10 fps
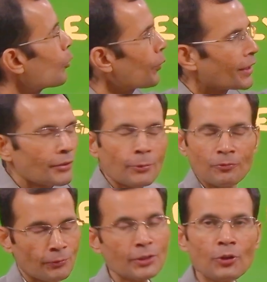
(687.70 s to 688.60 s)
when
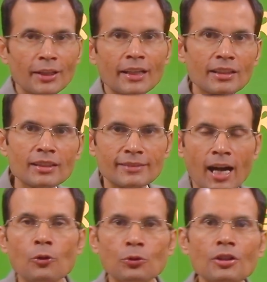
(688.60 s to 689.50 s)
you are getting the
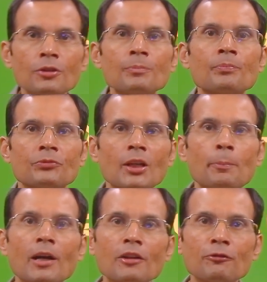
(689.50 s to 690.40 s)
sound, the
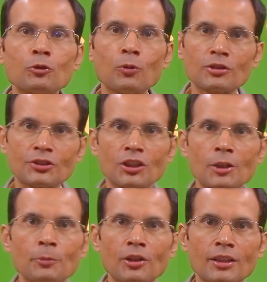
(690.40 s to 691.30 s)
blood flow was
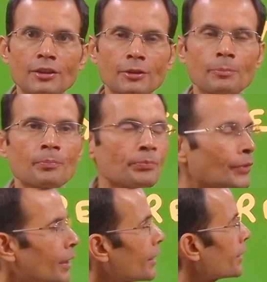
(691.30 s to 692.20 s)
turbulent.
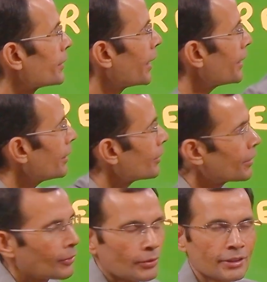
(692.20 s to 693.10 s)
Then
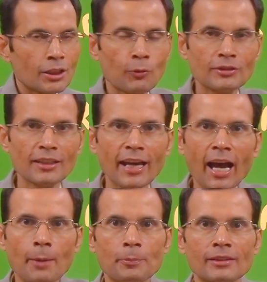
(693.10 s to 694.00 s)
there was a
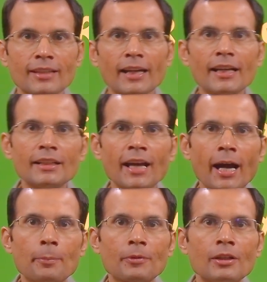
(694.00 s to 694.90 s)
gap, silent
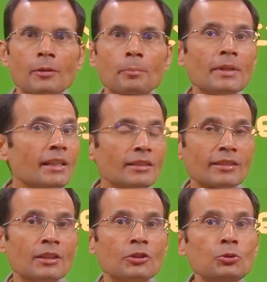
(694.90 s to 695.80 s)
gap.
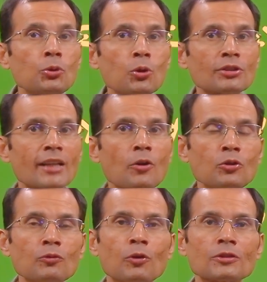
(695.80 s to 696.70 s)
Means no
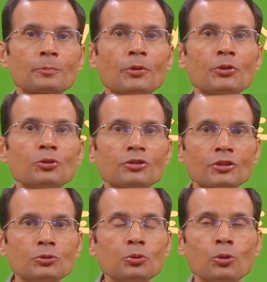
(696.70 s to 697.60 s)
sound was
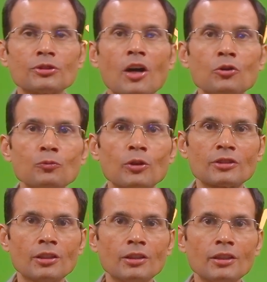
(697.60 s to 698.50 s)
produced, no sound
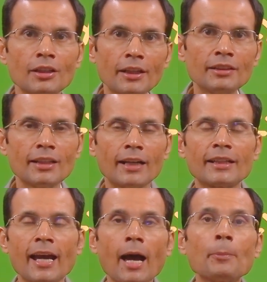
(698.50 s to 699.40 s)
was heard in
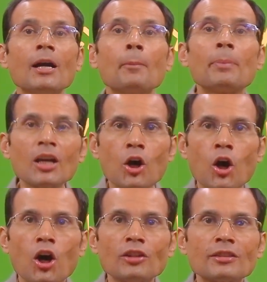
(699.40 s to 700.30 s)
that gap
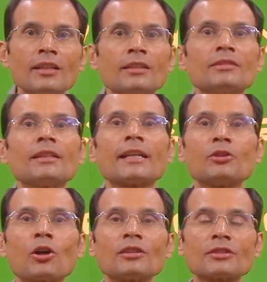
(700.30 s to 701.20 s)
because
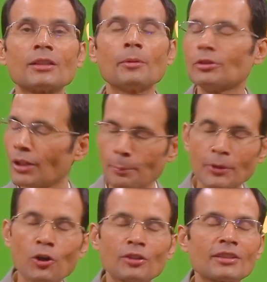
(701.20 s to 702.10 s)

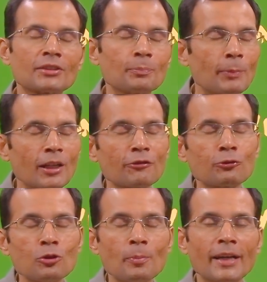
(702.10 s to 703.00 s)
the blood
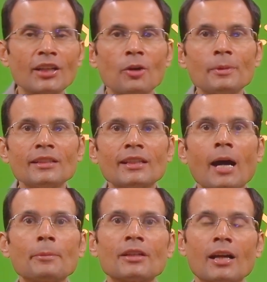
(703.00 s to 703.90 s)
flow might have been
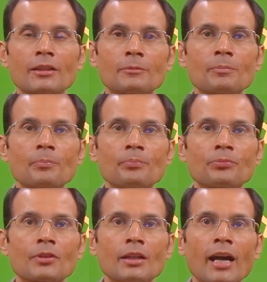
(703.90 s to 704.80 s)
laminar.
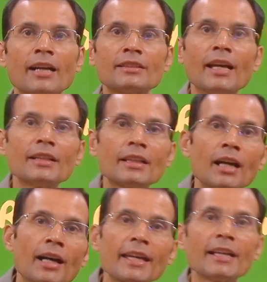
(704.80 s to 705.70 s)
And then
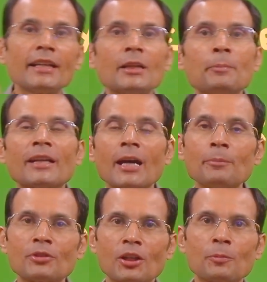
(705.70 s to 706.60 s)
again it
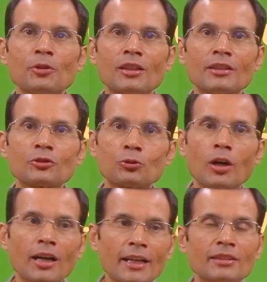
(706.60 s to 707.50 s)
became turbulent.
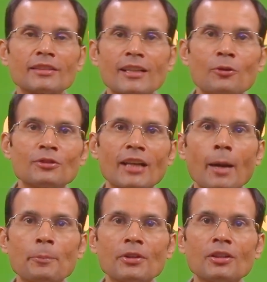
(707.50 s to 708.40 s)
So again the sounds
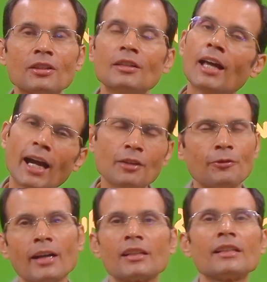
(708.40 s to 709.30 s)
appeared and
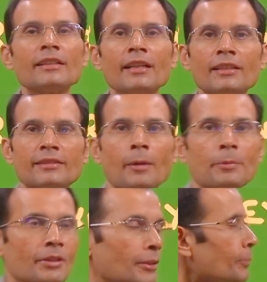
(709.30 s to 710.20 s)
finally they
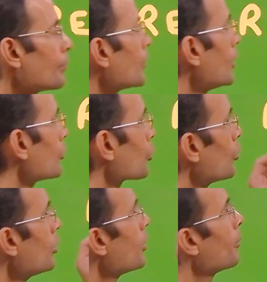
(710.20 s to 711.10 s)
disappeared.
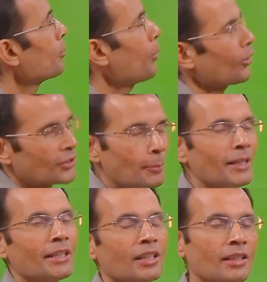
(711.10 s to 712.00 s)
So
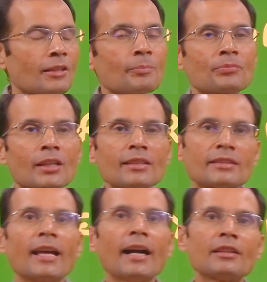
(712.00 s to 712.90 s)
possibility
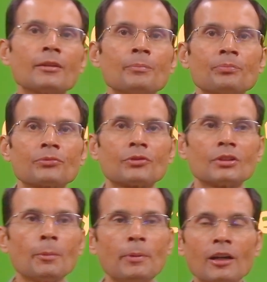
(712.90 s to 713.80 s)
is that
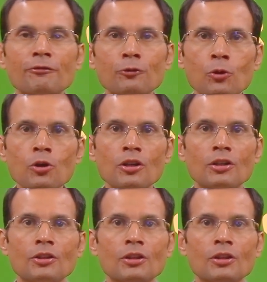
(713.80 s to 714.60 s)
the blood flow